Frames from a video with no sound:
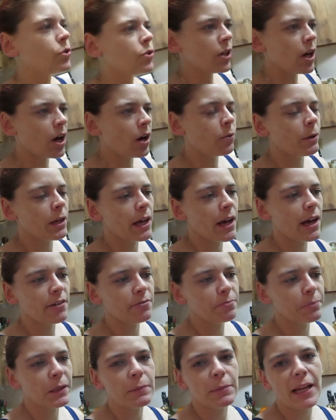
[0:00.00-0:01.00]
So we
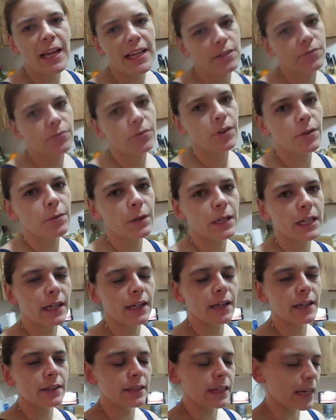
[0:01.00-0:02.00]
have big plans for the
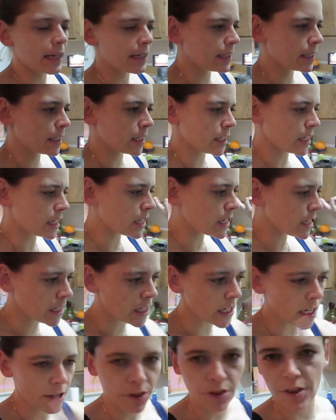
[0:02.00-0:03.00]
weekend, and
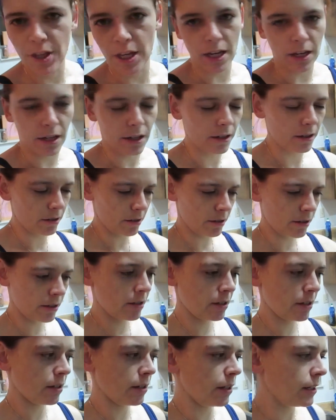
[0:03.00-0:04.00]
nothing
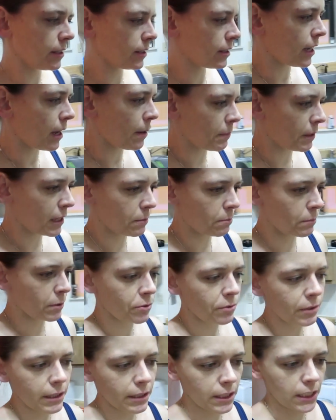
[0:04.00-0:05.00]
is coming in
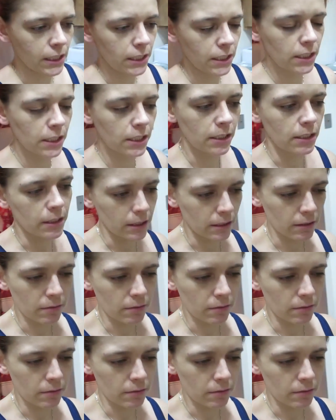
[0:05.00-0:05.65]
between this.